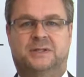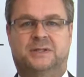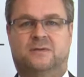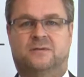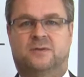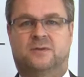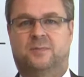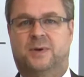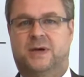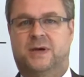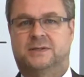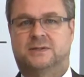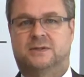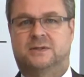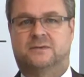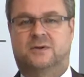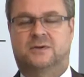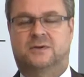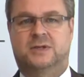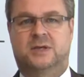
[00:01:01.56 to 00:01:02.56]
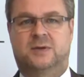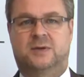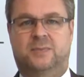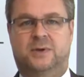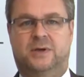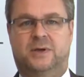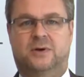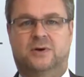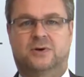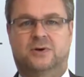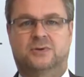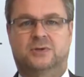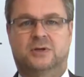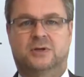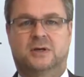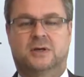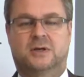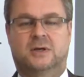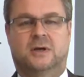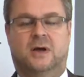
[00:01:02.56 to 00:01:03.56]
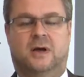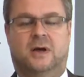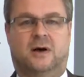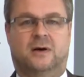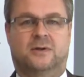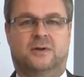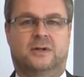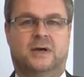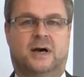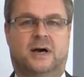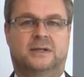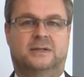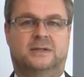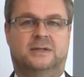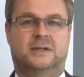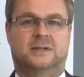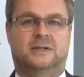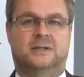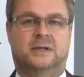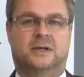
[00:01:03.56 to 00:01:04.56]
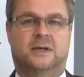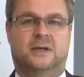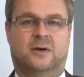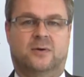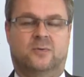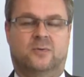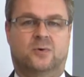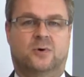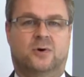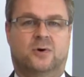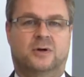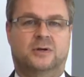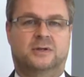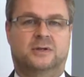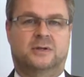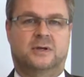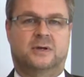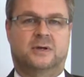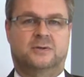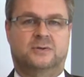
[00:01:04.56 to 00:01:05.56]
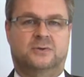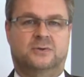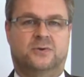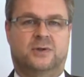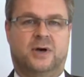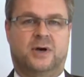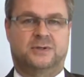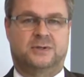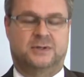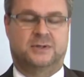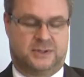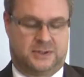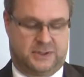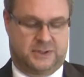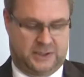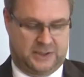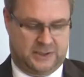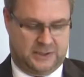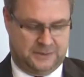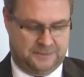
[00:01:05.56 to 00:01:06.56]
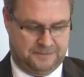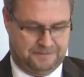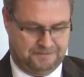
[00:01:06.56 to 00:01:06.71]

of the TPOs on the ITC Award 2006.